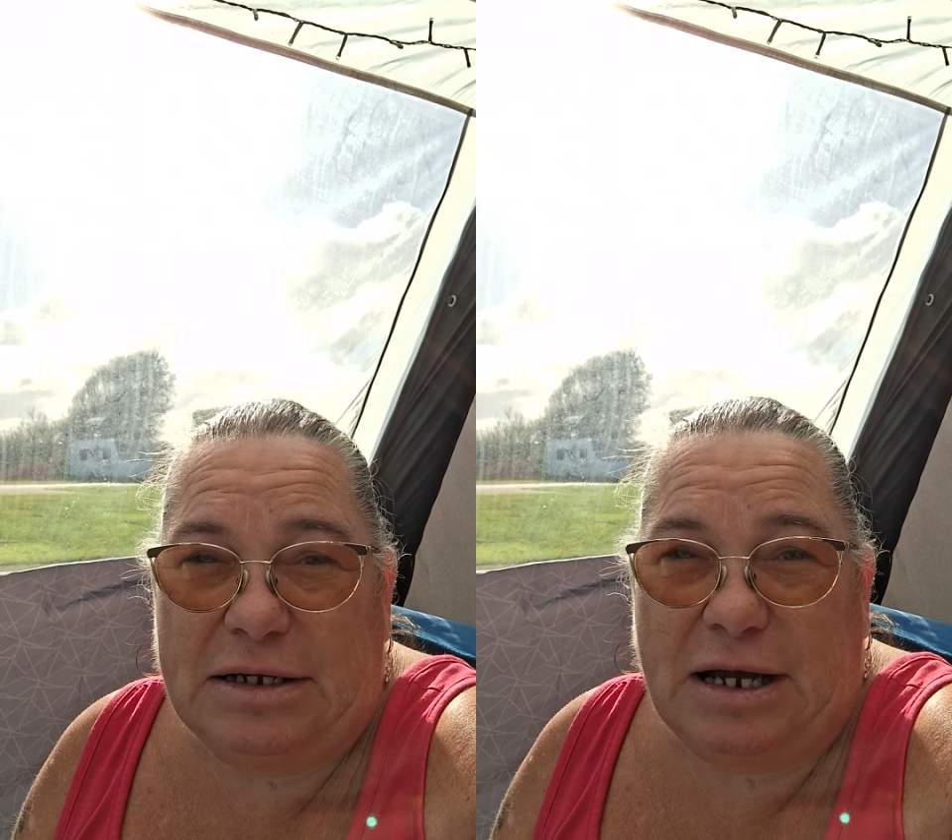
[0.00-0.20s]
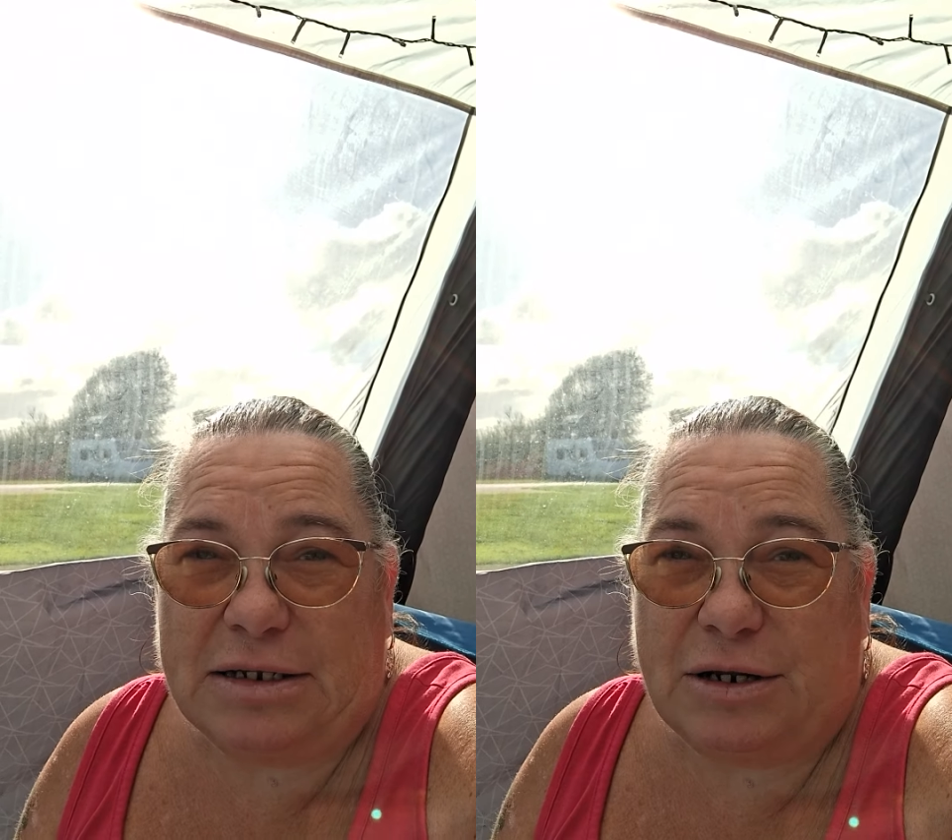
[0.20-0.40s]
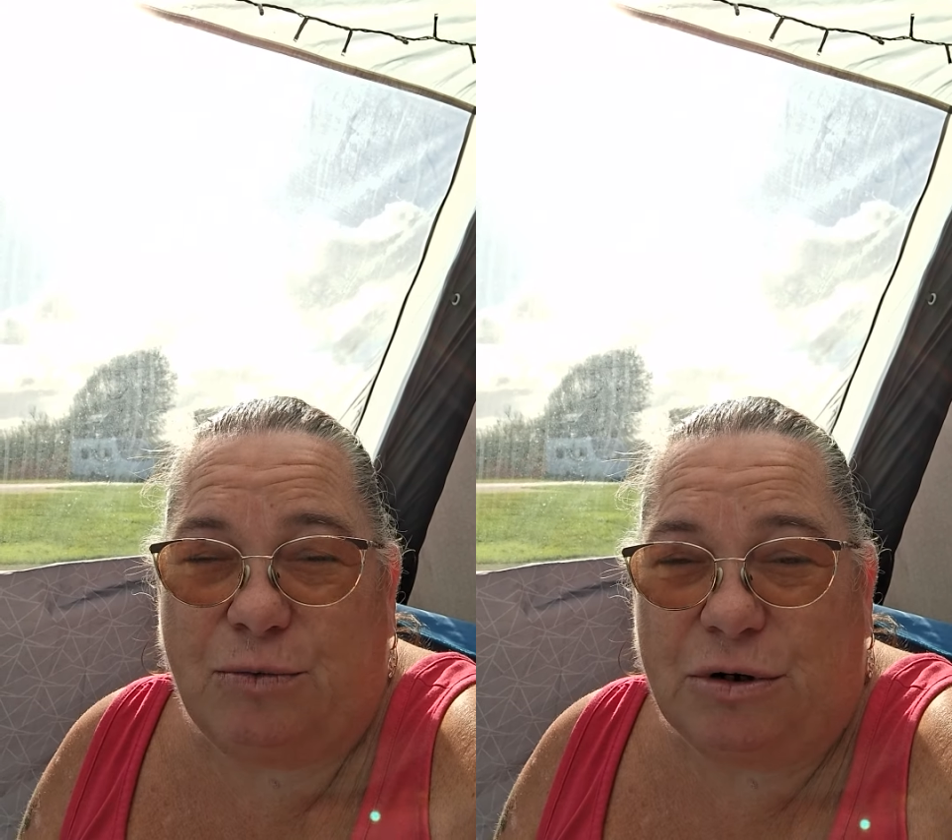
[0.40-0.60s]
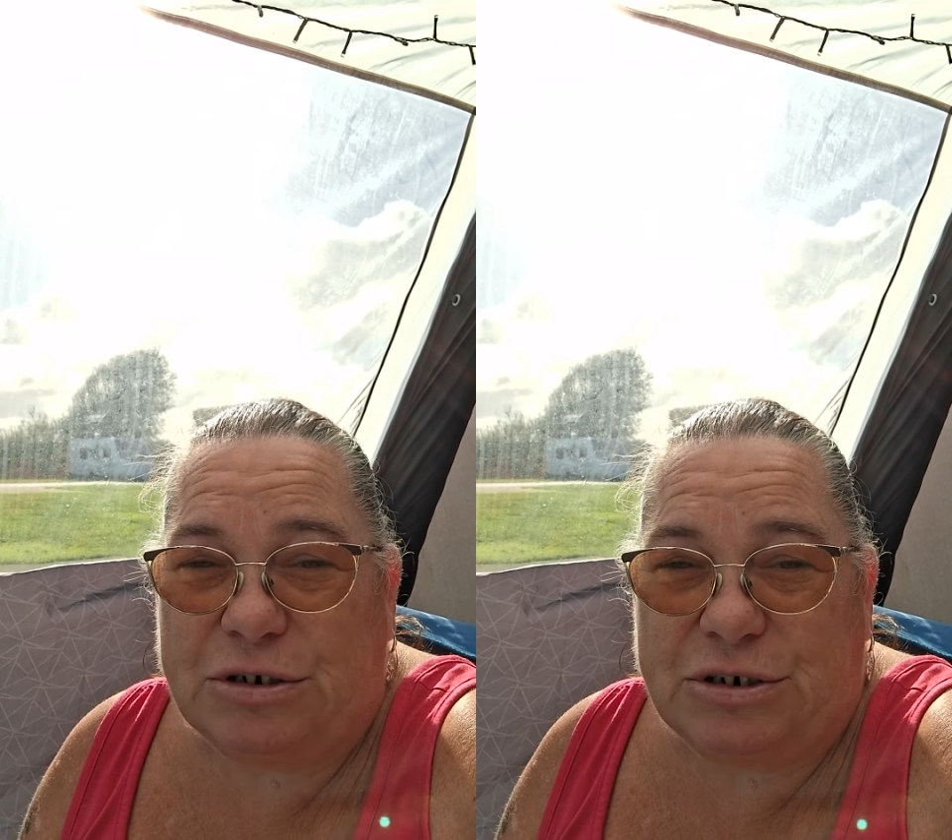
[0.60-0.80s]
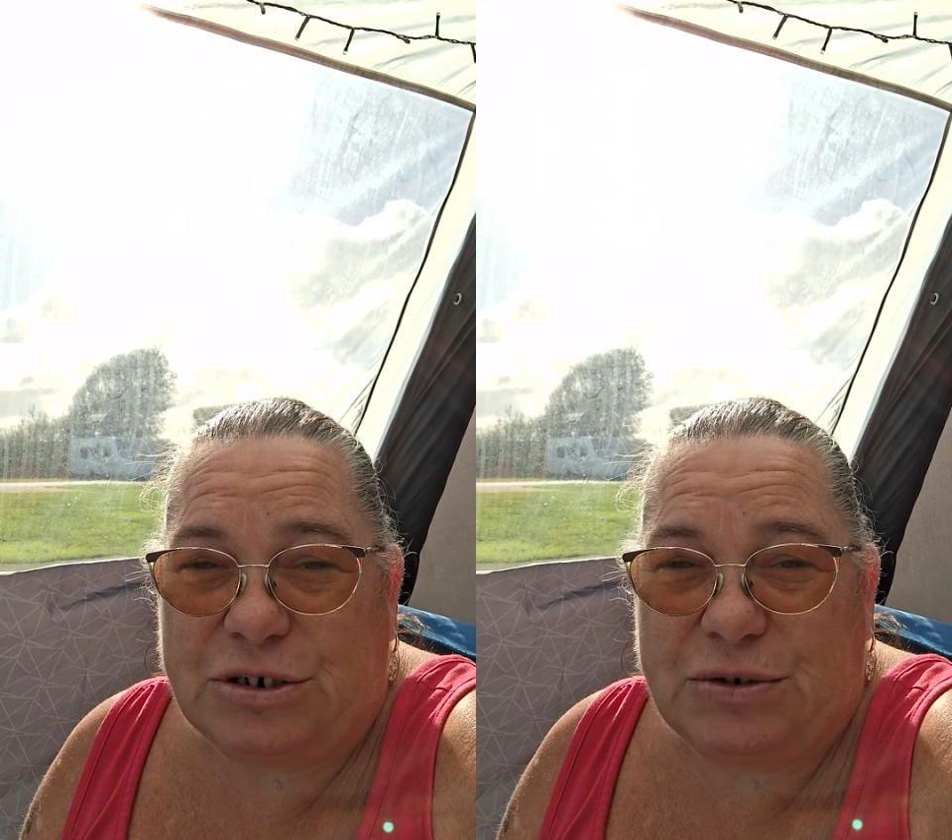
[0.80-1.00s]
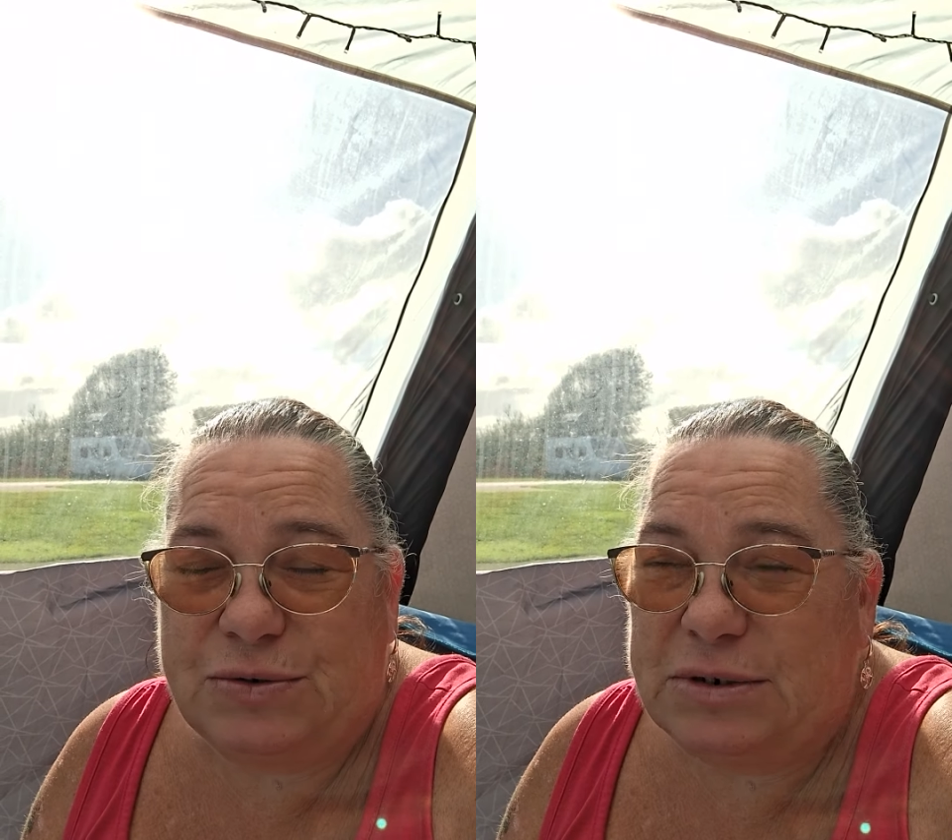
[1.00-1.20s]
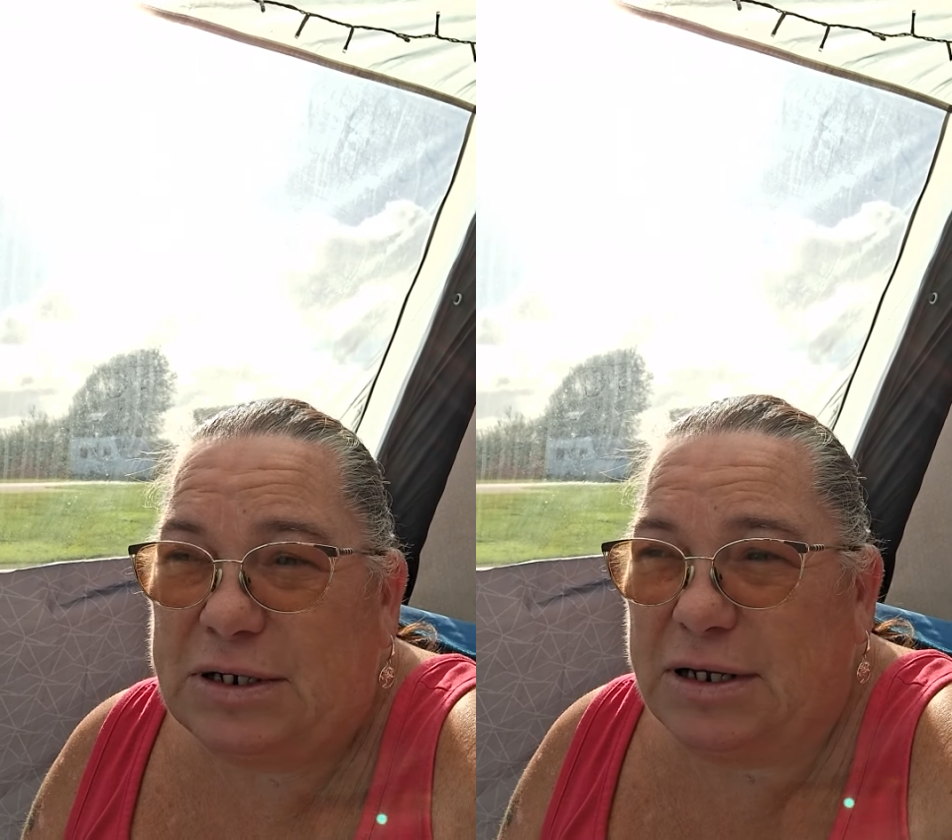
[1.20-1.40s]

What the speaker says: I don't know what to do.